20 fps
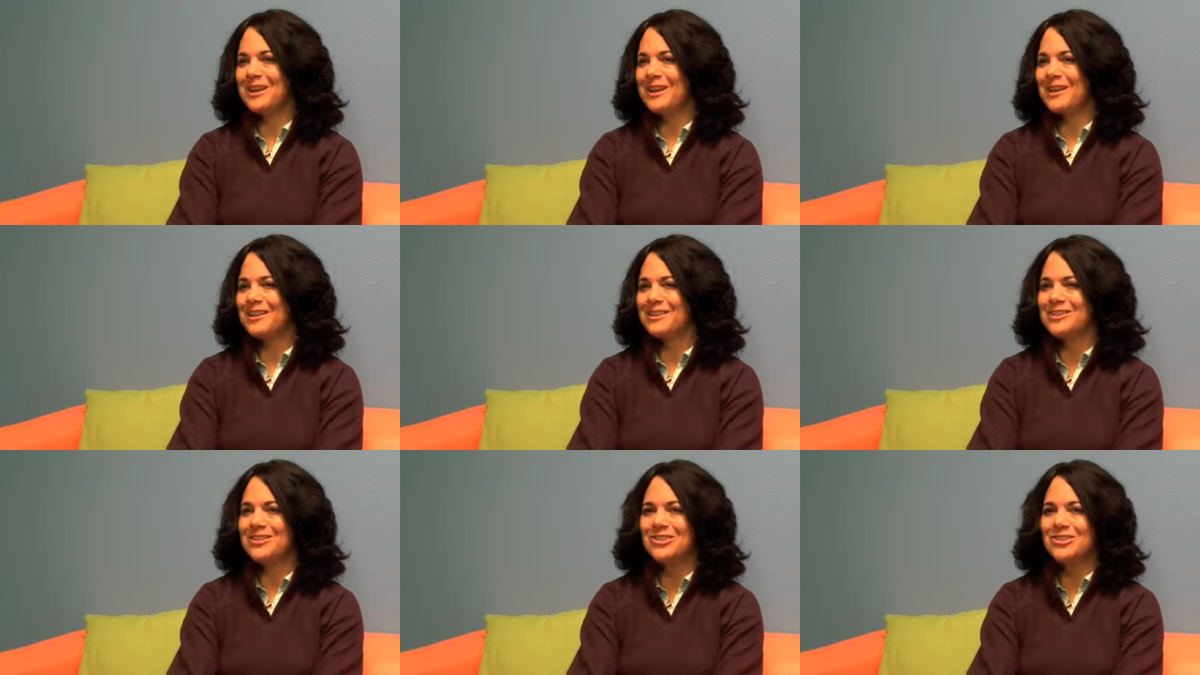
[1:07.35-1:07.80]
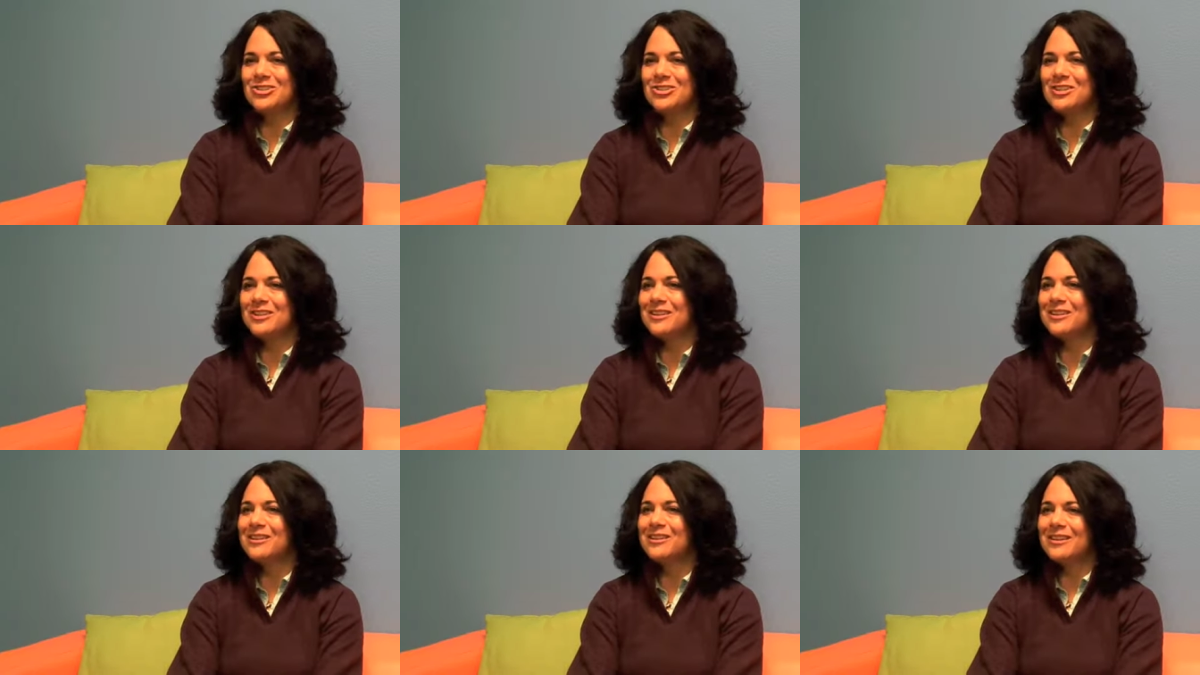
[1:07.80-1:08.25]
and she
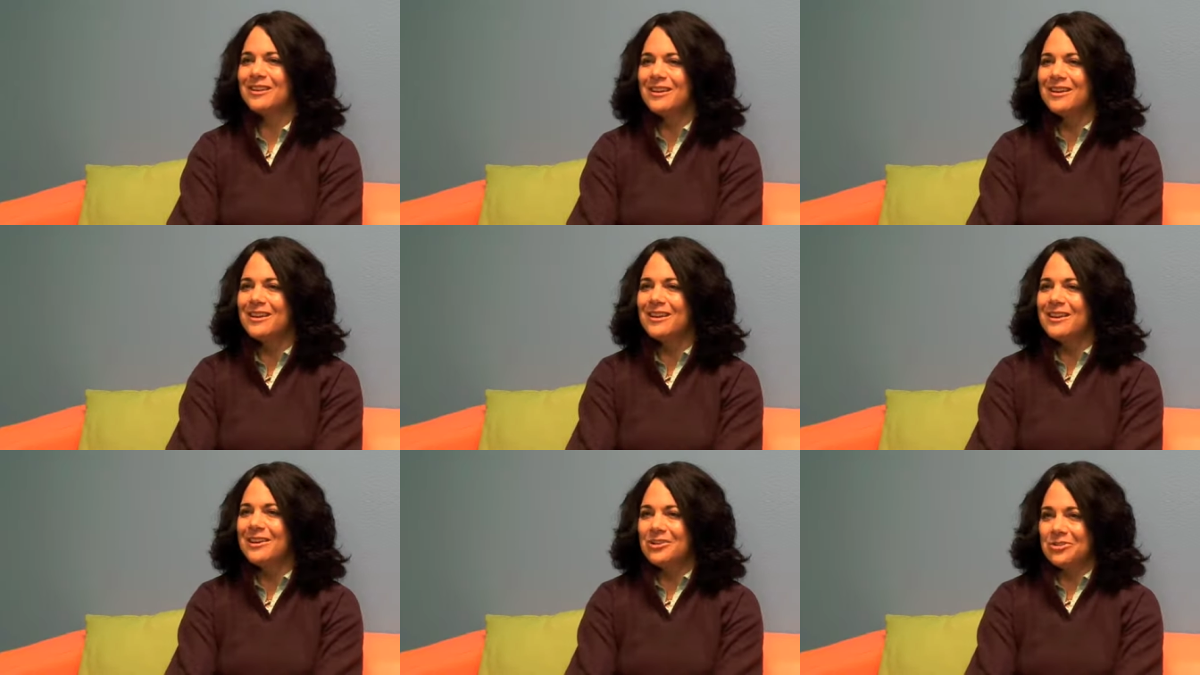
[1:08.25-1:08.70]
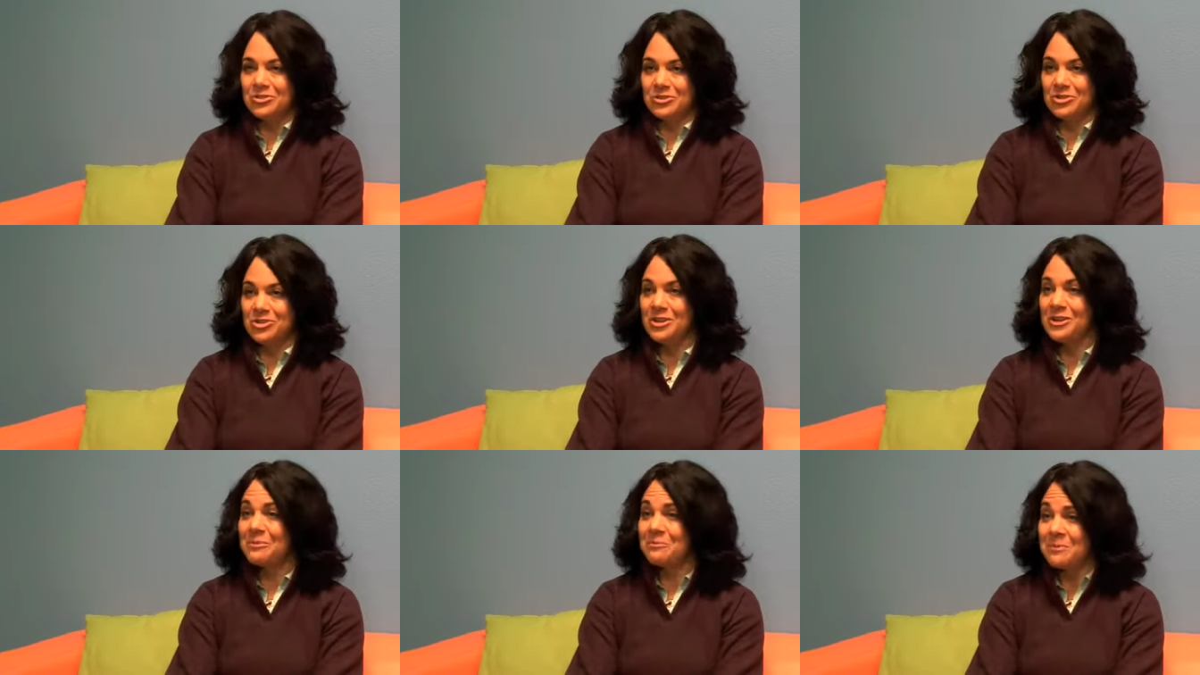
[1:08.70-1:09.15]
can
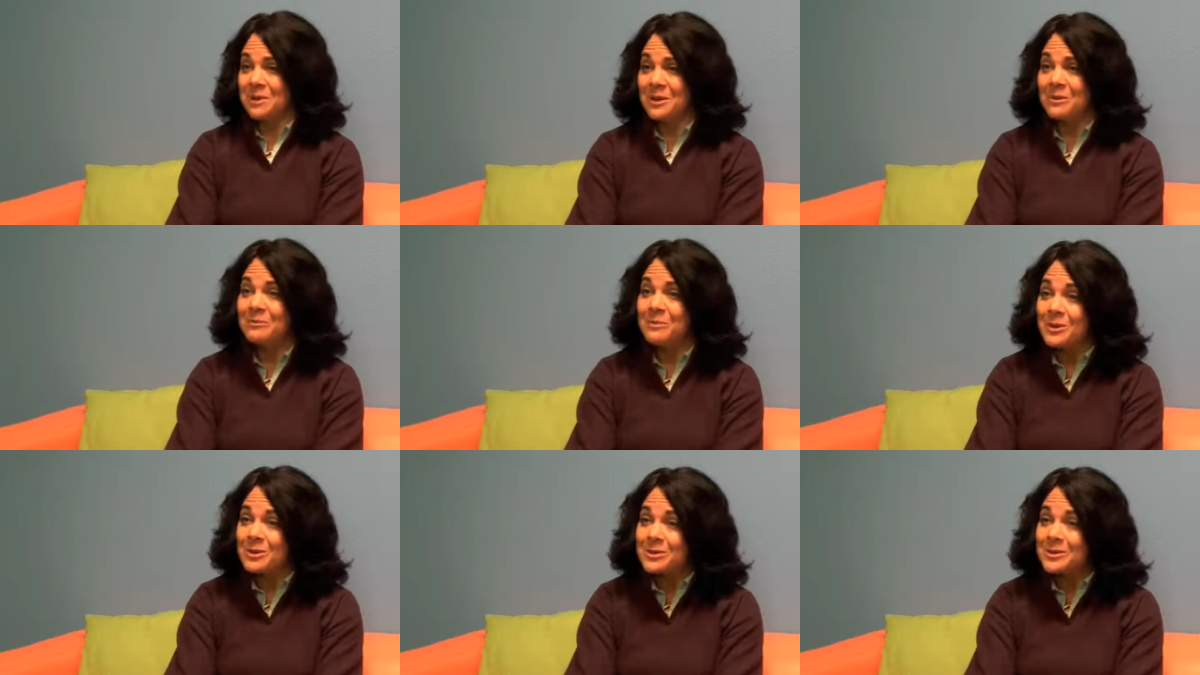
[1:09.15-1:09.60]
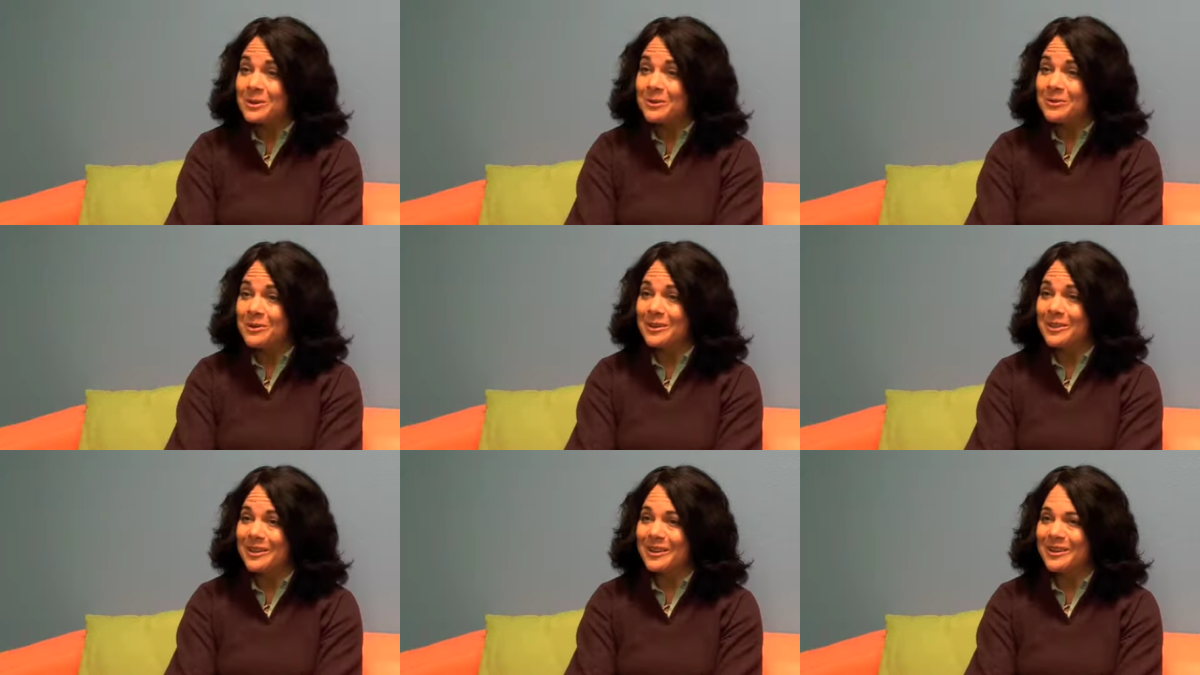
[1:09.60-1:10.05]
she can make music
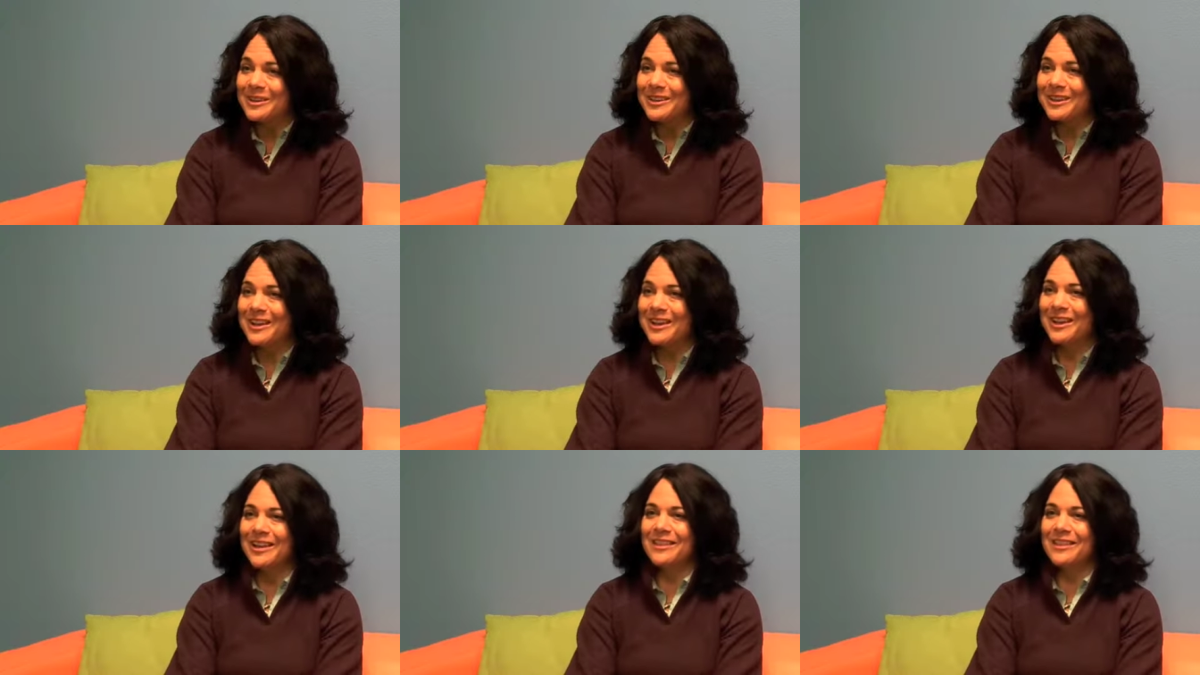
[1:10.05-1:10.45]
with it.